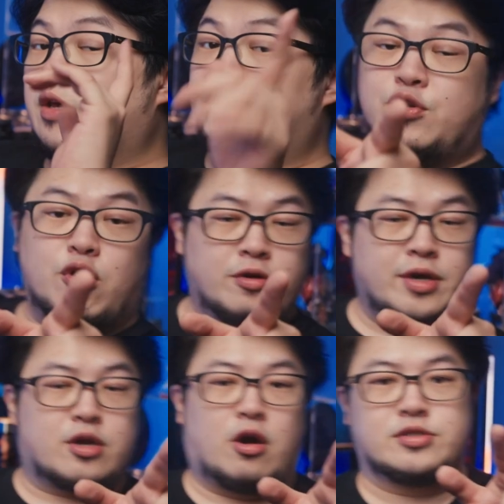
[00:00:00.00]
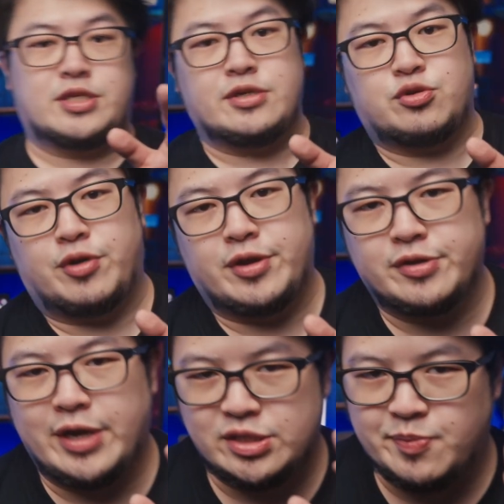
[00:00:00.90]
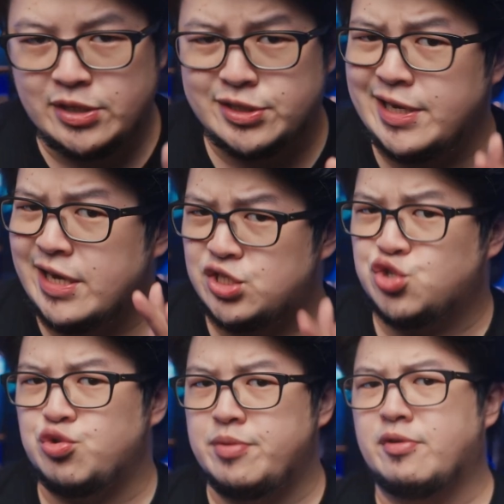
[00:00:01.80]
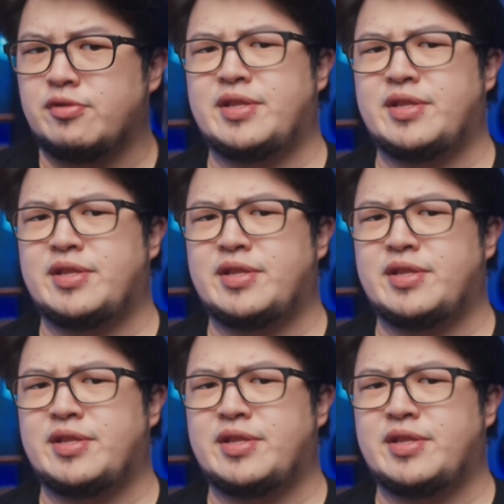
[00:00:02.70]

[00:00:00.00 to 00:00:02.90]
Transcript: If you're a content creator, especially a streamer,